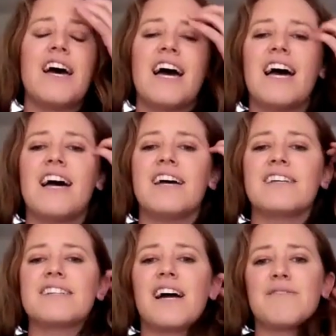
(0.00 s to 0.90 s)
Mm-hmm.
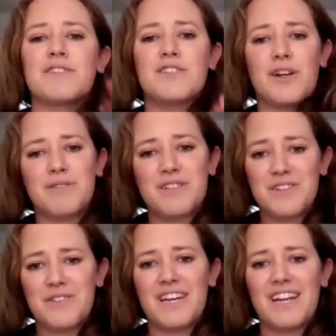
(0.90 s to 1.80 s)
And I was determined to
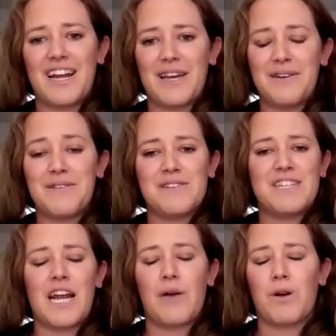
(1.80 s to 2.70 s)
do it. And I
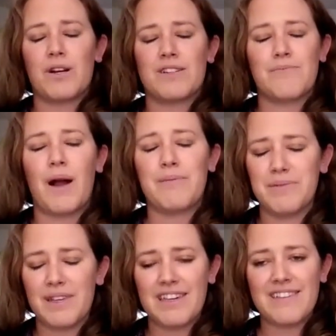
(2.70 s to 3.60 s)
did, I worked
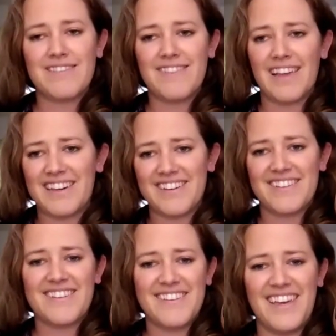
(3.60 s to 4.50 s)
probably like,
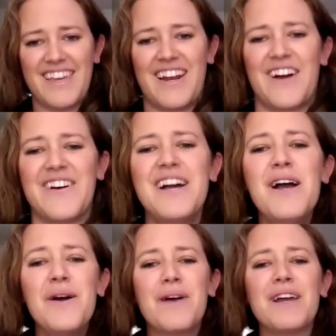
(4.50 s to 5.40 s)
you know,
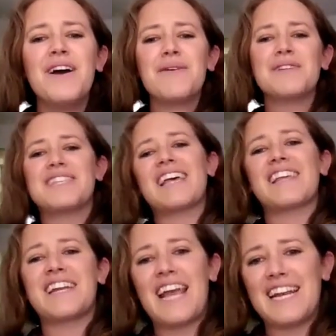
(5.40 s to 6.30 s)
we, we say
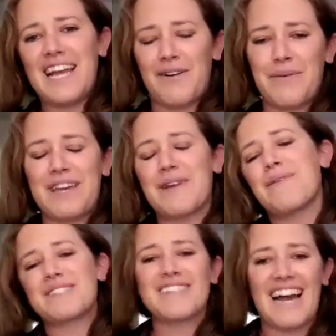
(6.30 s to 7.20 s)
like an eighty hour week. It
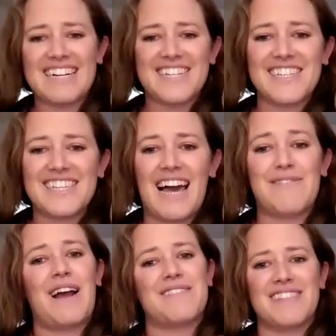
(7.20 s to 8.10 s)
wasn't actually that,
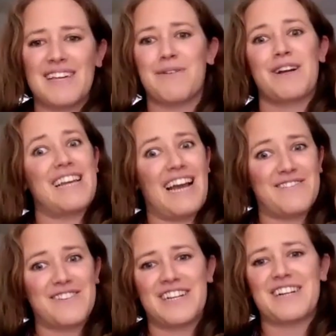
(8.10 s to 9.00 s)
but I was like working
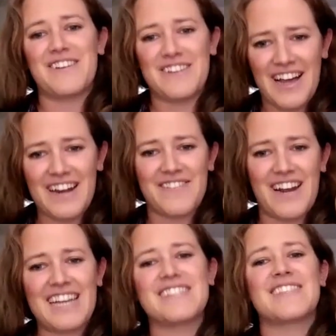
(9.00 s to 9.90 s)
after dinner a lot of
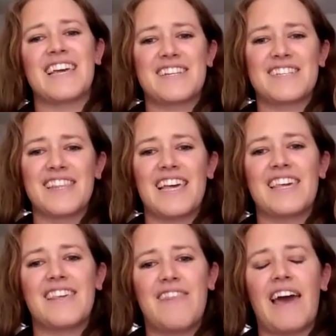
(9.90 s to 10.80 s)
nights, like to like
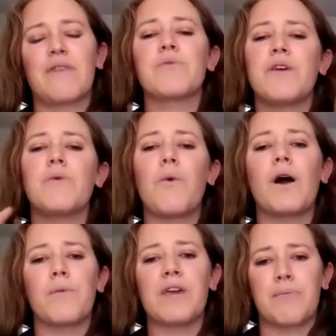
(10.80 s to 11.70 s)
that, the
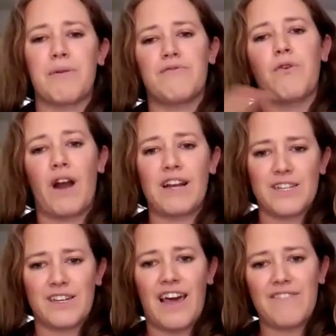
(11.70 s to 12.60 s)
one week before I
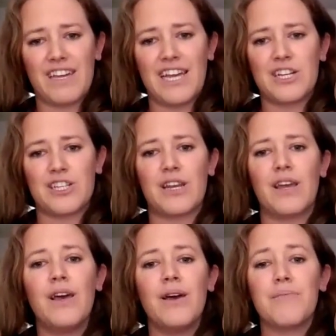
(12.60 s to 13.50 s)
took that
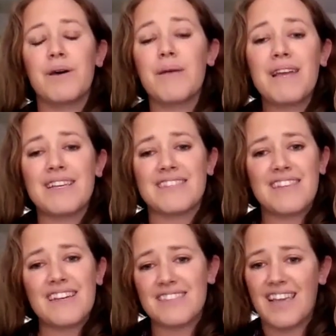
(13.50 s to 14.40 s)
vacation, but I made a
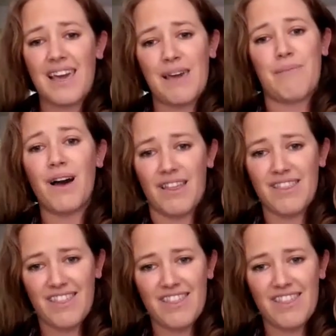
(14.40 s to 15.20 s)
six K month.